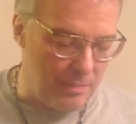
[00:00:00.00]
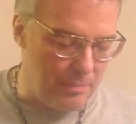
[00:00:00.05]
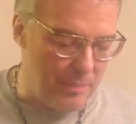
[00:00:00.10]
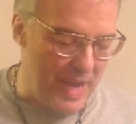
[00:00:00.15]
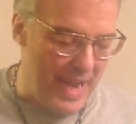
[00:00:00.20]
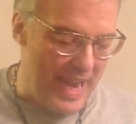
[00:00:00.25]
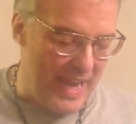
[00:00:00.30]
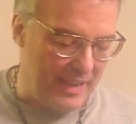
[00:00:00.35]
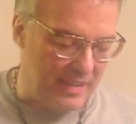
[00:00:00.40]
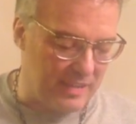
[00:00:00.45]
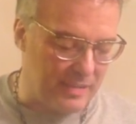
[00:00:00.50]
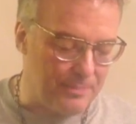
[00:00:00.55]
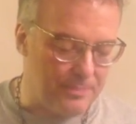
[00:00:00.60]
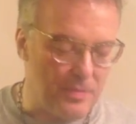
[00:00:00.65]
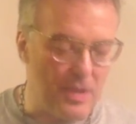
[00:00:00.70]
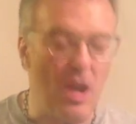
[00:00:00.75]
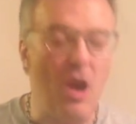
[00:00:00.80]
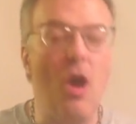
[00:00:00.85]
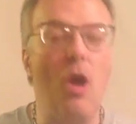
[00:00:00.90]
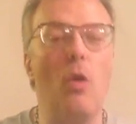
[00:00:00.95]
banks.
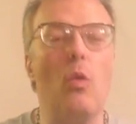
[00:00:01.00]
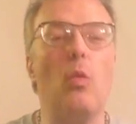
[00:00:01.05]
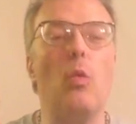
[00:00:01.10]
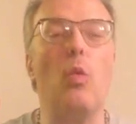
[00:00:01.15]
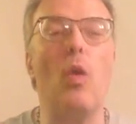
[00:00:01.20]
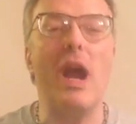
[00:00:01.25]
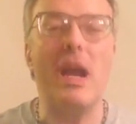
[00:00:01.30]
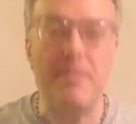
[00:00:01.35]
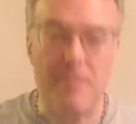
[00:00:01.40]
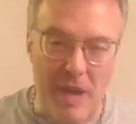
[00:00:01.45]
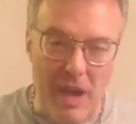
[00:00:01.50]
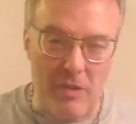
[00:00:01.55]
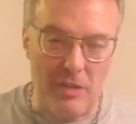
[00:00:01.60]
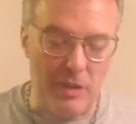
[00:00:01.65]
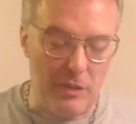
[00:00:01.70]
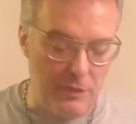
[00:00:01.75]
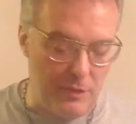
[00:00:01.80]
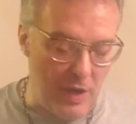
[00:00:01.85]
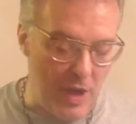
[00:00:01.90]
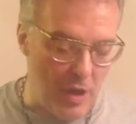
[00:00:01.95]
Wipe out
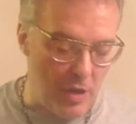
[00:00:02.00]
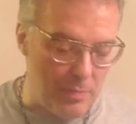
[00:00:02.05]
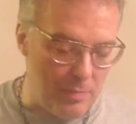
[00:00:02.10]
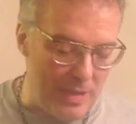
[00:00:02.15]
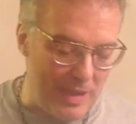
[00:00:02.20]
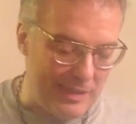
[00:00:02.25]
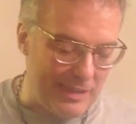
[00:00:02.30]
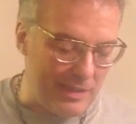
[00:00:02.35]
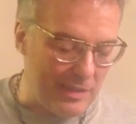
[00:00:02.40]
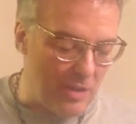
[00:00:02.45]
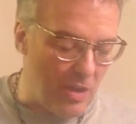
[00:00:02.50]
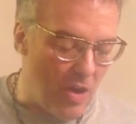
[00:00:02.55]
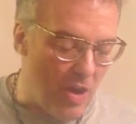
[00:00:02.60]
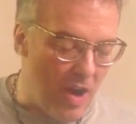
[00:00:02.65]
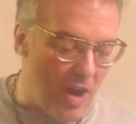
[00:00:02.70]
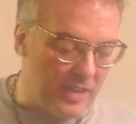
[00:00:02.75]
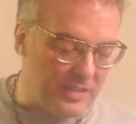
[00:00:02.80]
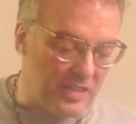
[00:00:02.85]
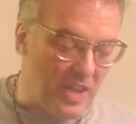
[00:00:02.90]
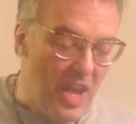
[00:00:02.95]
environmental
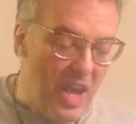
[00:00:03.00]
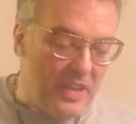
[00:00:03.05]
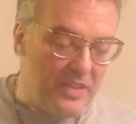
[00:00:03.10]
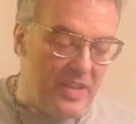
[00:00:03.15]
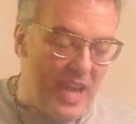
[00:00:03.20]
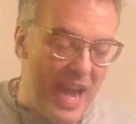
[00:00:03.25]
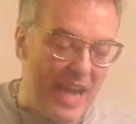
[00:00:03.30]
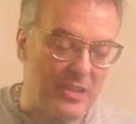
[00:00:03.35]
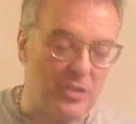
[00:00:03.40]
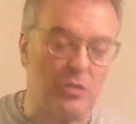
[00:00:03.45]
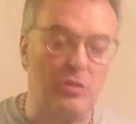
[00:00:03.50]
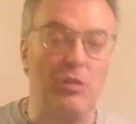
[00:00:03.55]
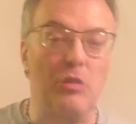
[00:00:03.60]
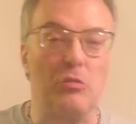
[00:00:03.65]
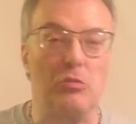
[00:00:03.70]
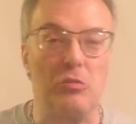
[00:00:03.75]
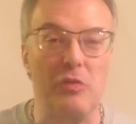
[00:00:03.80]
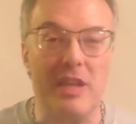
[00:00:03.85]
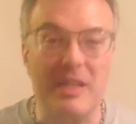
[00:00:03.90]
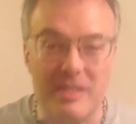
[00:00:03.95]
laws, natural
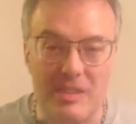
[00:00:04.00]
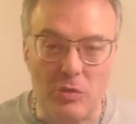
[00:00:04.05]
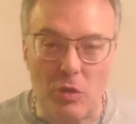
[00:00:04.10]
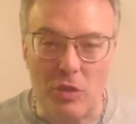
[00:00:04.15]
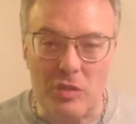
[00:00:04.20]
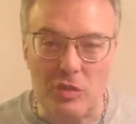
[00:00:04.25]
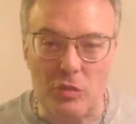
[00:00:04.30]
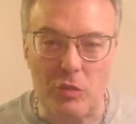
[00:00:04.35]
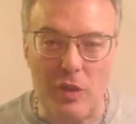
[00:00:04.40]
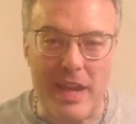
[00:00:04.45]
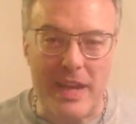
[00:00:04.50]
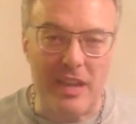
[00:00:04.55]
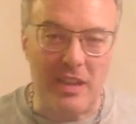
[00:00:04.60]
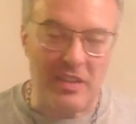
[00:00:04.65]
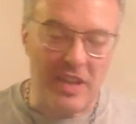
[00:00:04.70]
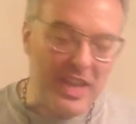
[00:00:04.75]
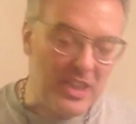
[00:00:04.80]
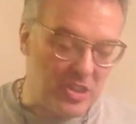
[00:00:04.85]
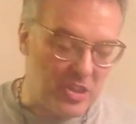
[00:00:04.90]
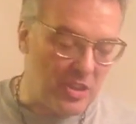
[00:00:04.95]
resource
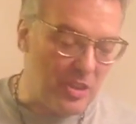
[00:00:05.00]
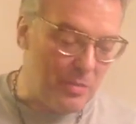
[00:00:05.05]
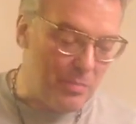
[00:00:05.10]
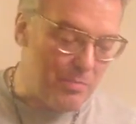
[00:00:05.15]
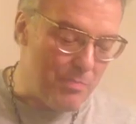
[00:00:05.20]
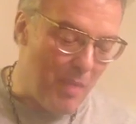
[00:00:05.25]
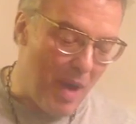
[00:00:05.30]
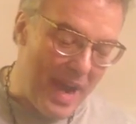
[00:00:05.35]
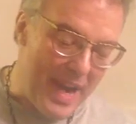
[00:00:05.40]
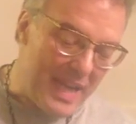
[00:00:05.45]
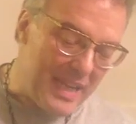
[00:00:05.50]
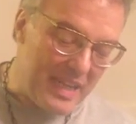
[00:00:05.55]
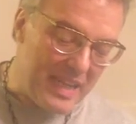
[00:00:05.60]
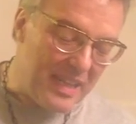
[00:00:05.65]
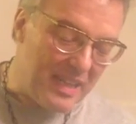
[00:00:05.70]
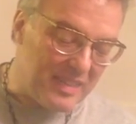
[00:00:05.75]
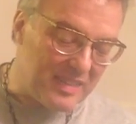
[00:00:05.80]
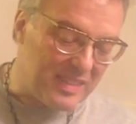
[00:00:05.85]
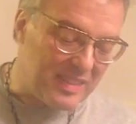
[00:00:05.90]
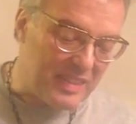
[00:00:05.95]
regulation,
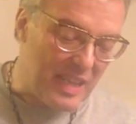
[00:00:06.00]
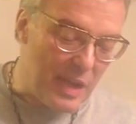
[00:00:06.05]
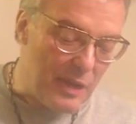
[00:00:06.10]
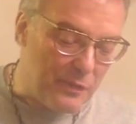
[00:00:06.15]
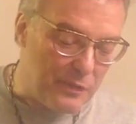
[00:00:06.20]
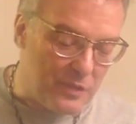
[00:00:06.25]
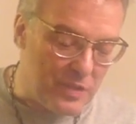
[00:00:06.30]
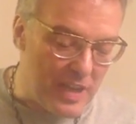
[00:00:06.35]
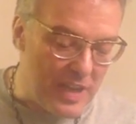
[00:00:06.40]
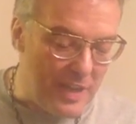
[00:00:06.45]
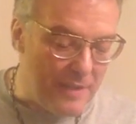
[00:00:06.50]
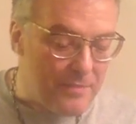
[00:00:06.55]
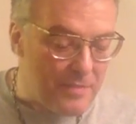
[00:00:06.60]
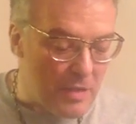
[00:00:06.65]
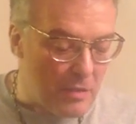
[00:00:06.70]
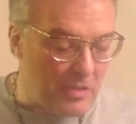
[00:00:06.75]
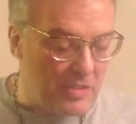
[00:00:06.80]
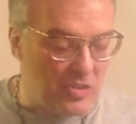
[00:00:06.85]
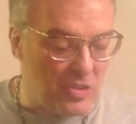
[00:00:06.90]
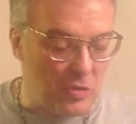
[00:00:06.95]
mining, safety,
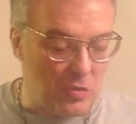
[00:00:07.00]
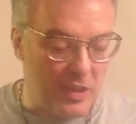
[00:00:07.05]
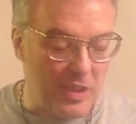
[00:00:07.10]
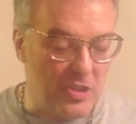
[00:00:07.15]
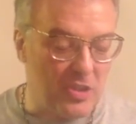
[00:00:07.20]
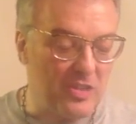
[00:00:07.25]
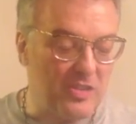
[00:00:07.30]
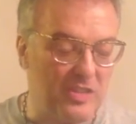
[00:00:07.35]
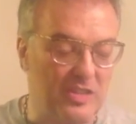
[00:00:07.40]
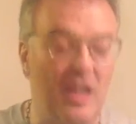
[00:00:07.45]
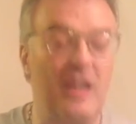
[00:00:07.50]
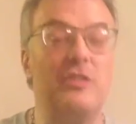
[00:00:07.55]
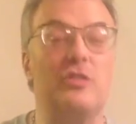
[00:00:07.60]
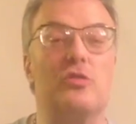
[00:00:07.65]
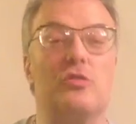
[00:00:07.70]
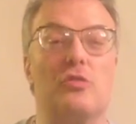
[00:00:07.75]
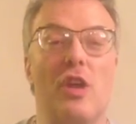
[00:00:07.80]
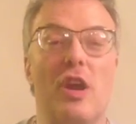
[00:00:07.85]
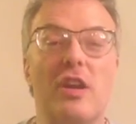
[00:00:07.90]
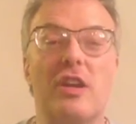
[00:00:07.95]
restrictions on
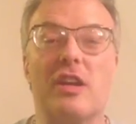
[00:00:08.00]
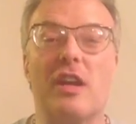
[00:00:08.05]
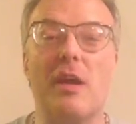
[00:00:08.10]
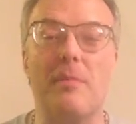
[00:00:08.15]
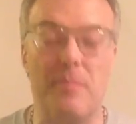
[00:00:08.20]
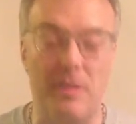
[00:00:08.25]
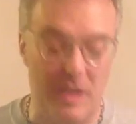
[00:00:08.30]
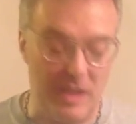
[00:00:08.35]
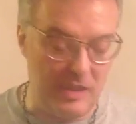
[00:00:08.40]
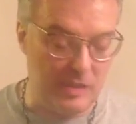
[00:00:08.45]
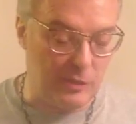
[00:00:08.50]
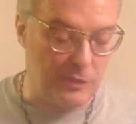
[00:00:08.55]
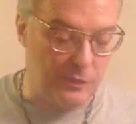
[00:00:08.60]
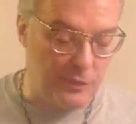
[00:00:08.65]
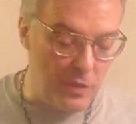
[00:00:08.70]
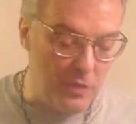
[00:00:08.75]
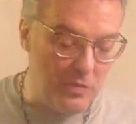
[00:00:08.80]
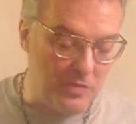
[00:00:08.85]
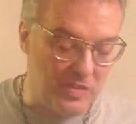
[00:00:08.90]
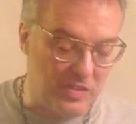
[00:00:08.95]
drug companies,
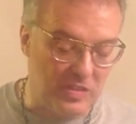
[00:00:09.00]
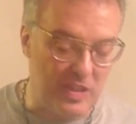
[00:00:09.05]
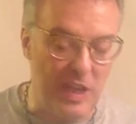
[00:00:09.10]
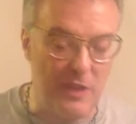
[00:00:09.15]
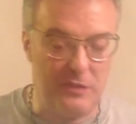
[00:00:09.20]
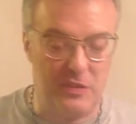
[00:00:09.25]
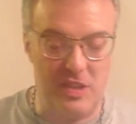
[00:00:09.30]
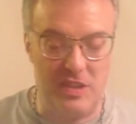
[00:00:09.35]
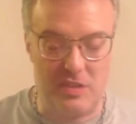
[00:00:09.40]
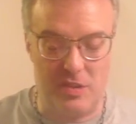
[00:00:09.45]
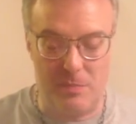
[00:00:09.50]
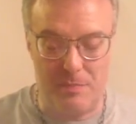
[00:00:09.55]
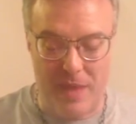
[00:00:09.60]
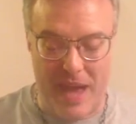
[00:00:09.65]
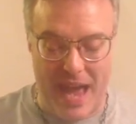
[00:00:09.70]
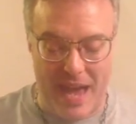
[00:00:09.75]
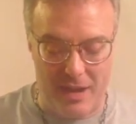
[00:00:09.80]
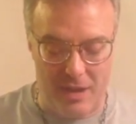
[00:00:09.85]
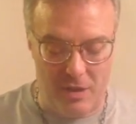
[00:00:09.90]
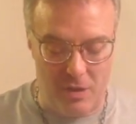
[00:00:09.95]
food safety,
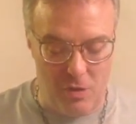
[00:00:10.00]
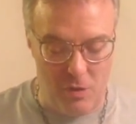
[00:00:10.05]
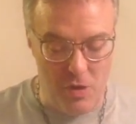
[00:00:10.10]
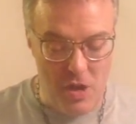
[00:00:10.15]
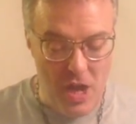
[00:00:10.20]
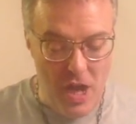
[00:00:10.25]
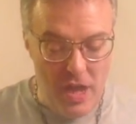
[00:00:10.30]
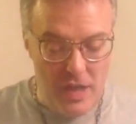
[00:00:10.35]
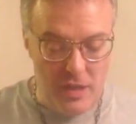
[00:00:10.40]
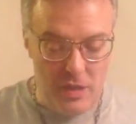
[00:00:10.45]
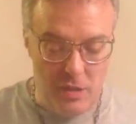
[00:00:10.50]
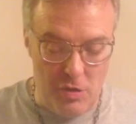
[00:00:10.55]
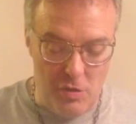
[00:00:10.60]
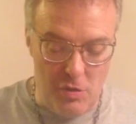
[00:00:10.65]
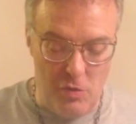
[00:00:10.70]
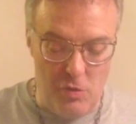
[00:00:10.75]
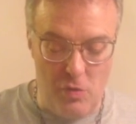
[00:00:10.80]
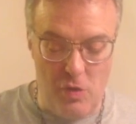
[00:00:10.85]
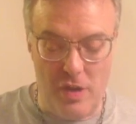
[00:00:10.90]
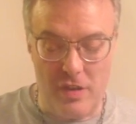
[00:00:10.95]
tobacco,
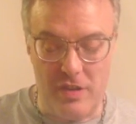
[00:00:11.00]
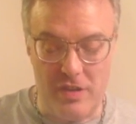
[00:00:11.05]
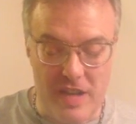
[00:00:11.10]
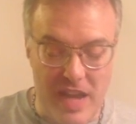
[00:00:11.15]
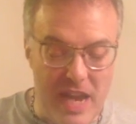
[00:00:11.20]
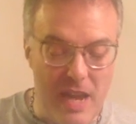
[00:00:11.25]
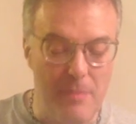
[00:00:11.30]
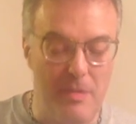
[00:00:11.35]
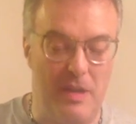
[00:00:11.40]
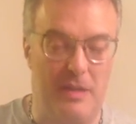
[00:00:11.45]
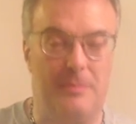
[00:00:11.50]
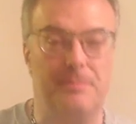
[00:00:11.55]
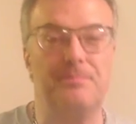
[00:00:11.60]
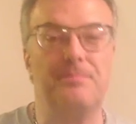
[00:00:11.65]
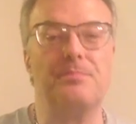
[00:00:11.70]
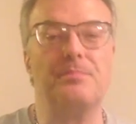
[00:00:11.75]
you name it.